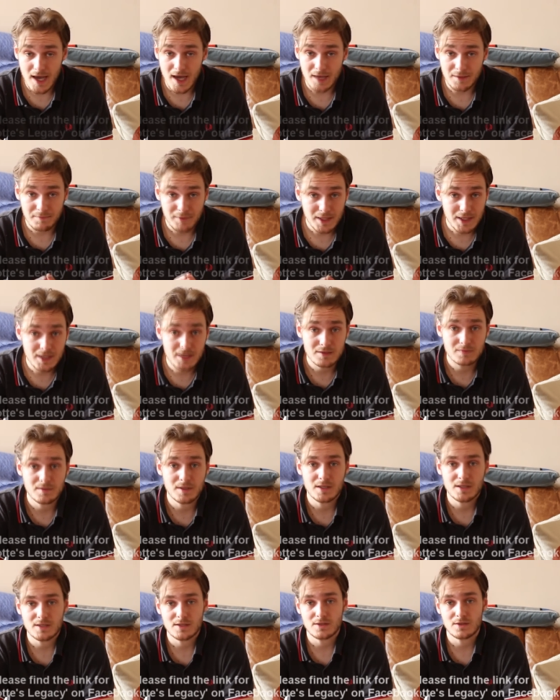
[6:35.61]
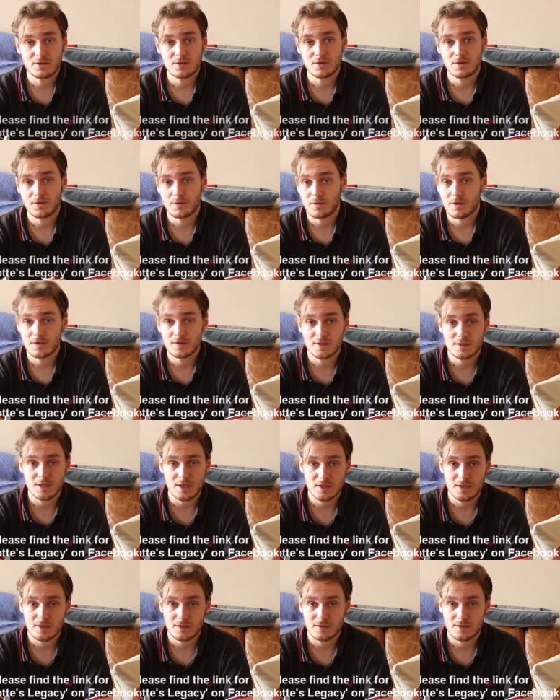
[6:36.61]
and please, please do throw
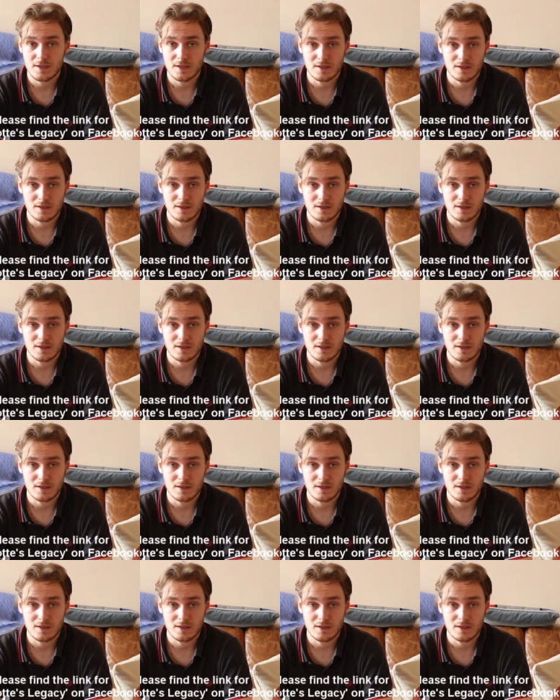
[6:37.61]
suggestions